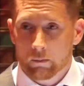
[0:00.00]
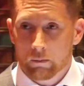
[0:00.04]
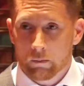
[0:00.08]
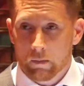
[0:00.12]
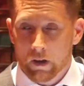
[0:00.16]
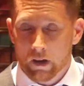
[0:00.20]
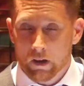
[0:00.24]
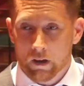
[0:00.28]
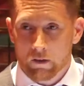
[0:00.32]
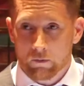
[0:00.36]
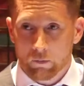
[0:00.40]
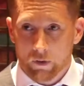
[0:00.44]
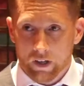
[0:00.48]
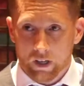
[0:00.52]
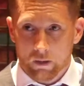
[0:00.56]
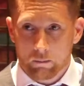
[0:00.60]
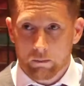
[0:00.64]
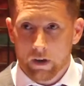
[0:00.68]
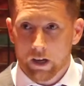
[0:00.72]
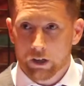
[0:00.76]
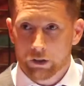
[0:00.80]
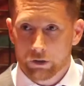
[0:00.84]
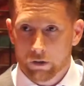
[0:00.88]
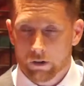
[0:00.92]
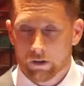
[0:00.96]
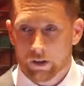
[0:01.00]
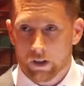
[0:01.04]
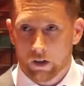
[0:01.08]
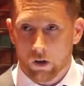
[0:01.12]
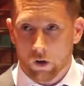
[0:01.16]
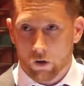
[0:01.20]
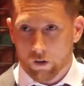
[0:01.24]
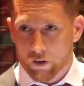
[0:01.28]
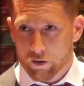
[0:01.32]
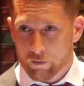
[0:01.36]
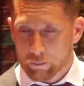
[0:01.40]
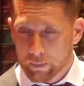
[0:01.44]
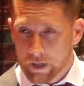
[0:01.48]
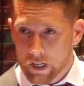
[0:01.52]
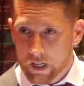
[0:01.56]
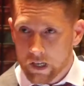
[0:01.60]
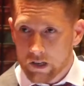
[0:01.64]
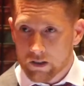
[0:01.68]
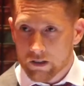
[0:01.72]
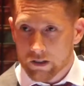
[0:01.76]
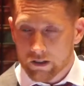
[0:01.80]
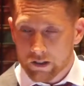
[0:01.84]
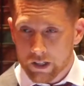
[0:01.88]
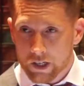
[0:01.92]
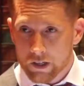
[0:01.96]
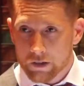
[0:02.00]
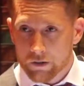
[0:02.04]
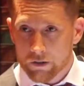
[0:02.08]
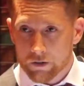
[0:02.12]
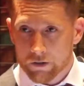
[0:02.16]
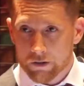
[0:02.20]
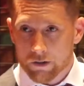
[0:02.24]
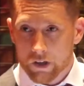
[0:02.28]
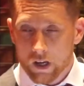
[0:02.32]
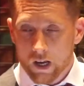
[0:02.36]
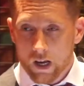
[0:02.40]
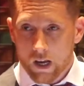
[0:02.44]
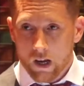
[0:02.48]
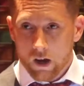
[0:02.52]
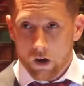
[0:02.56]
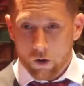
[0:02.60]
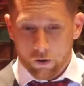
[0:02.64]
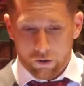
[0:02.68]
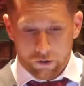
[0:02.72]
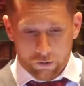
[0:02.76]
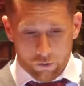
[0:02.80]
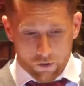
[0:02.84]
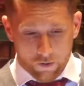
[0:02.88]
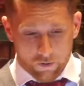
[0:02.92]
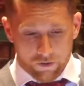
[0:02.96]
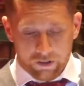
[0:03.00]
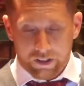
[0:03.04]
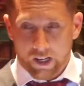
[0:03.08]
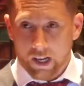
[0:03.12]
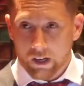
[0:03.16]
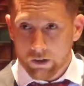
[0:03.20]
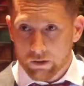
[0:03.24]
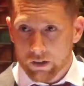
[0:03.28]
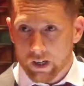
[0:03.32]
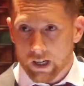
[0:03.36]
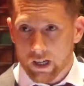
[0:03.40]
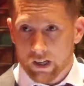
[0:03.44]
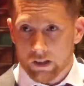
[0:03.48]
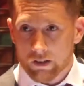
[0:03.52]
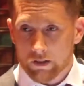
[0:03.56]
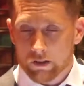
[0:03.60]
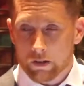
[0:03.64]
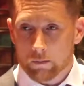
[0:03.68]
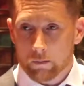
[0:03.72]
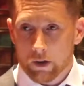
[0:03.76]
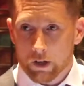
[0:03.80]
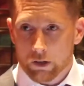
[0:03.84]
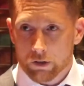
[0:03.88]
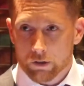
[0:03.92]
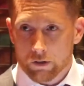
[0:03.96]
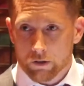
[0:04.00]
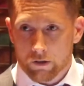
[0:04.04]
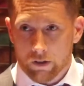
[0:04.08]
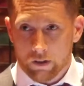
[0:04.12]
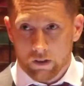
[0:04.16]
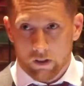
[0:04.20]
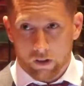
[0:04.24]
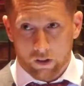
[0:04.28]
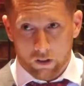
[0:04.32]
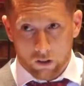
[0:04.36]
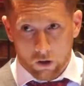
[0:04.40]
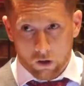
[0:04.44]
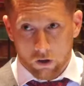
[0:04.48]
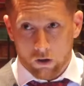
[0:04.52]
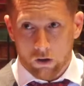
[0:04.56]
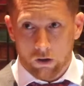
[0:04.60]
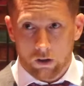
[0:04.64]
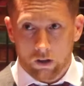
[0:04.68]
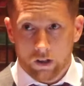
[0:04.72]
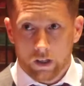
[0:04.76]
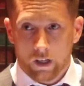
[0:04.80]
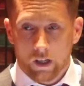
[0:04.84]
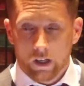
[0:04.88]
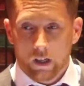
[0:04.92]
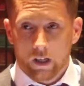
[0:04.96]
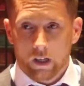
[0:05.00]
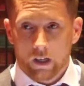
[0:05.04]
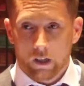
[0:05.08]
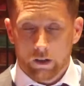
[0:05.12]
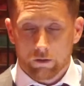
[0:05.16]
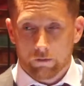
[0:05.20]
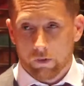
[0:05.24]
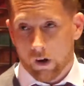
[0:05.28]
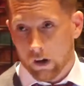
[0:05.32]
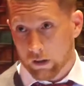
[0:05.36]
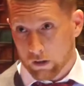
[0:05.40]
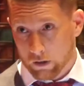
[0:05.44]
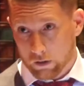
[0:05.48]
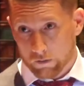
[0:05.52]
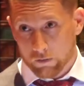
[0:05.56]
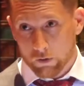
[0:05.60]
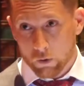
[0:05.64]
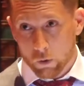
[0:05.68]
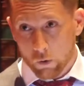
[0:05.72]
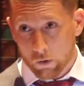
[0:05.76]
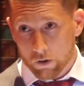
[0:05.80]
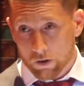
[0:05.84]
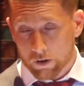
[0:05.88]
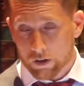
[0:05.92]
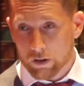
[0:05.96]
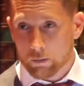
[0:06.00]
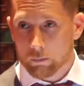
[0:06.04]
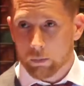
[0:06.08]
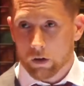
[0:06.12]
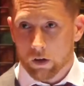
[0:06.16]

If we can make sure that RFPs and tenders are sort of standardized to make sure that the law is followed, of course,